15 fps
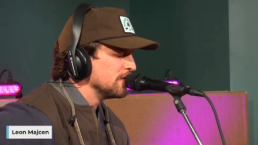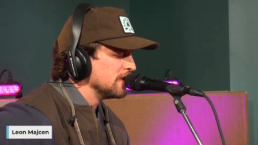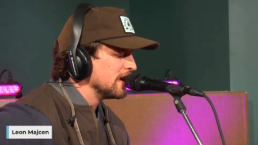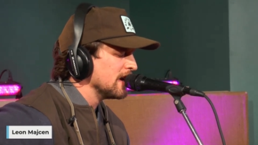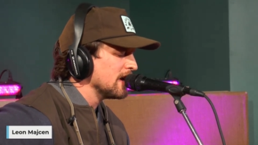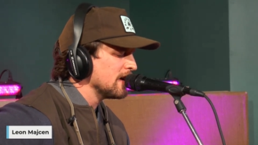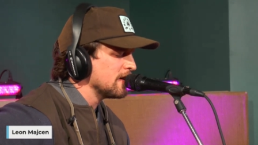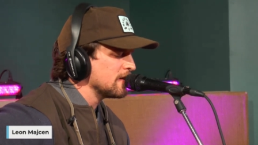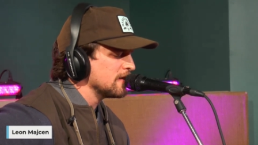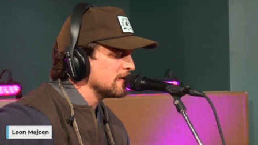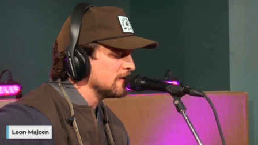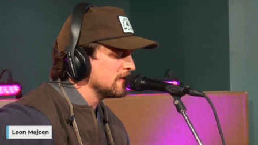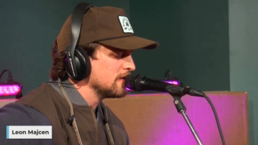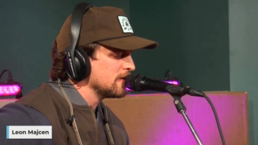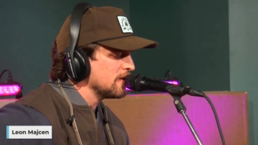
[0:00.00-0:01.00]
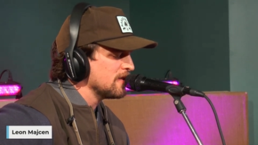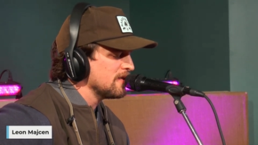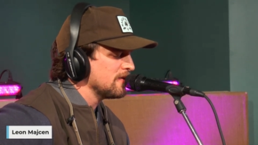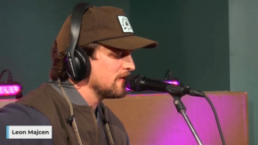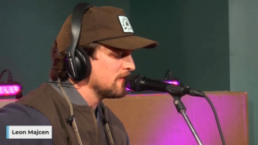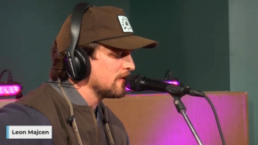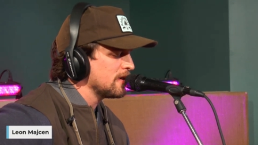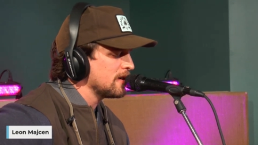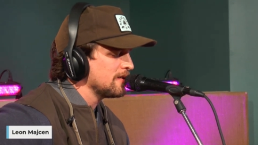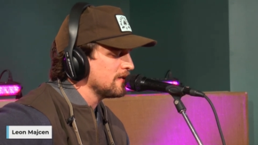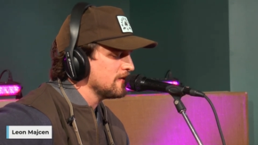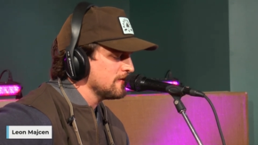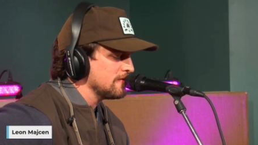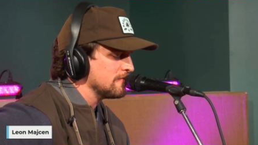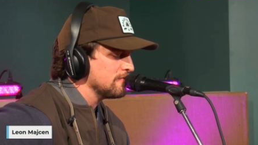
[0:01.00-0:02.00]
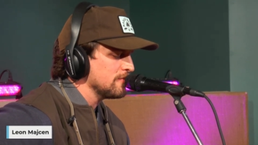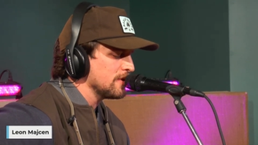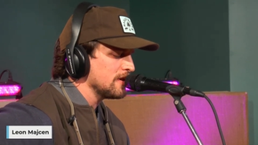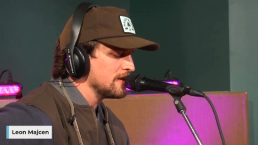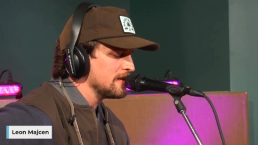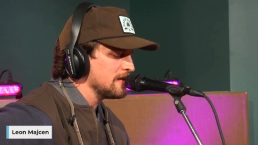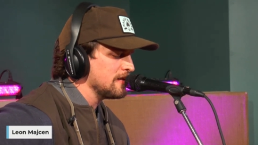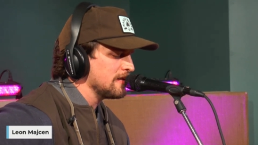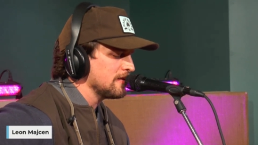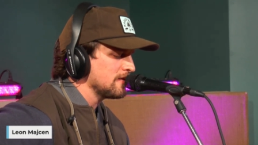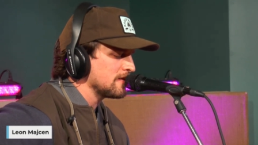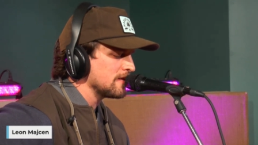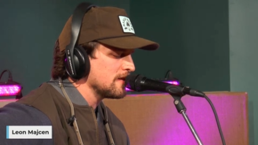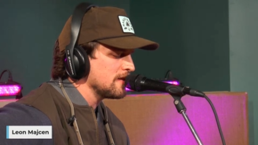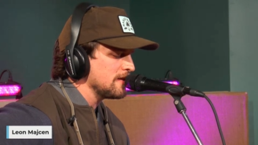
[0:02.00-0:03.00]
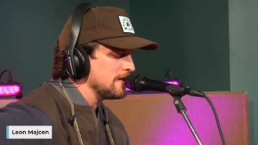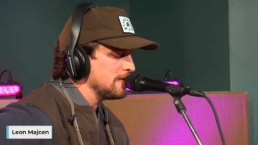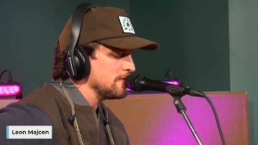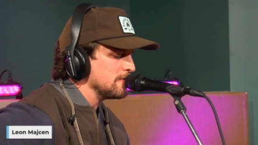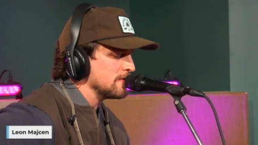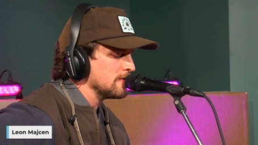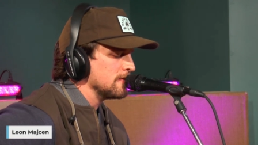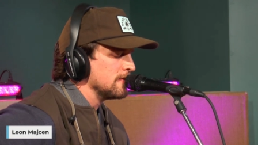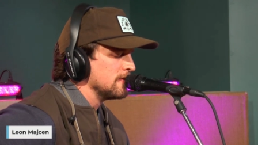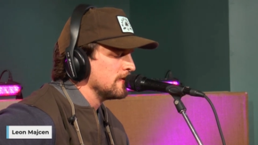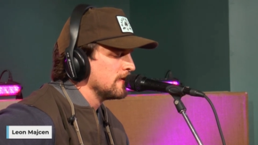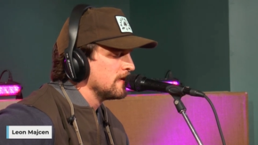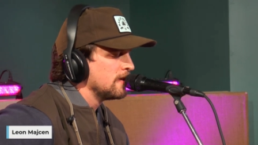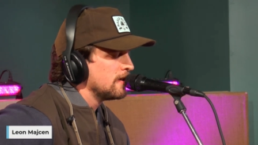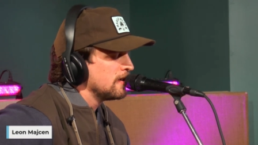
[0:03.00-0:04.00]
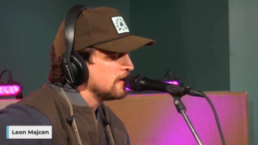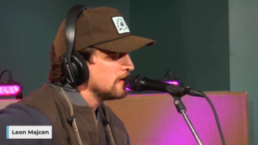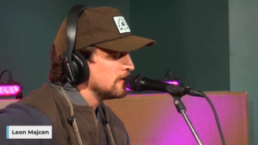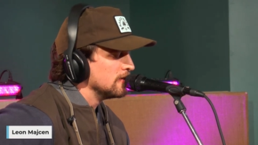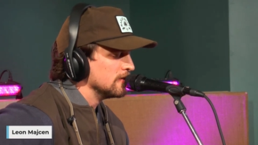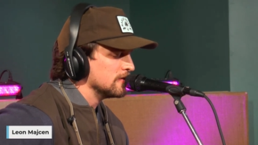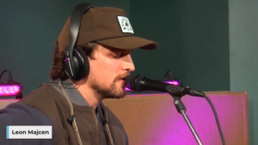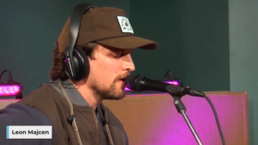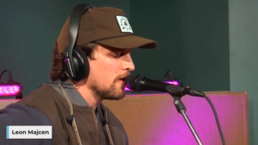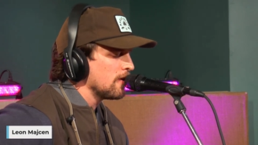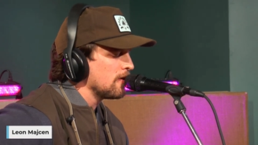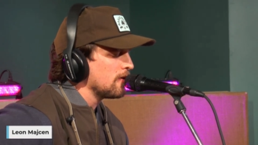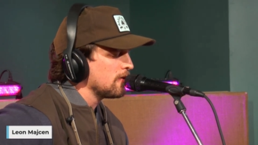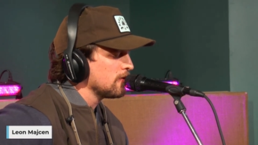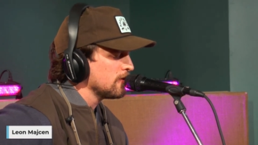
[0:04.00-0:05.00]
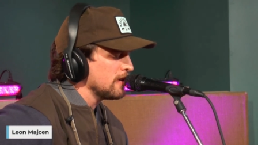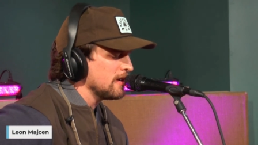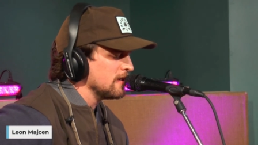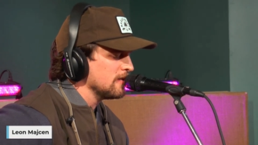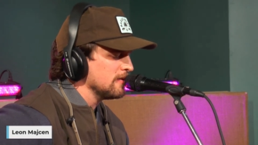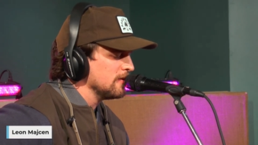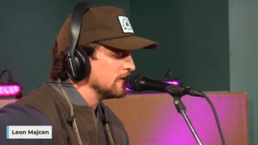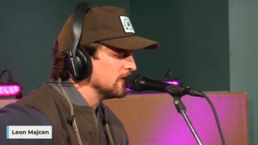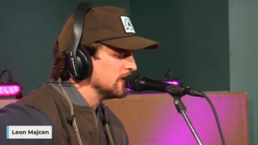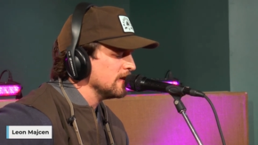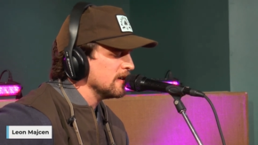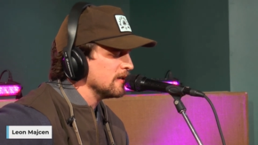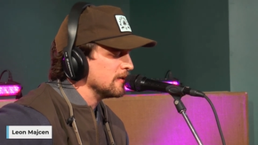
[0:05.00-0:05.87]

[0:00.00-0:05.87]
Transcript: We had a good run, but it seems it's all in the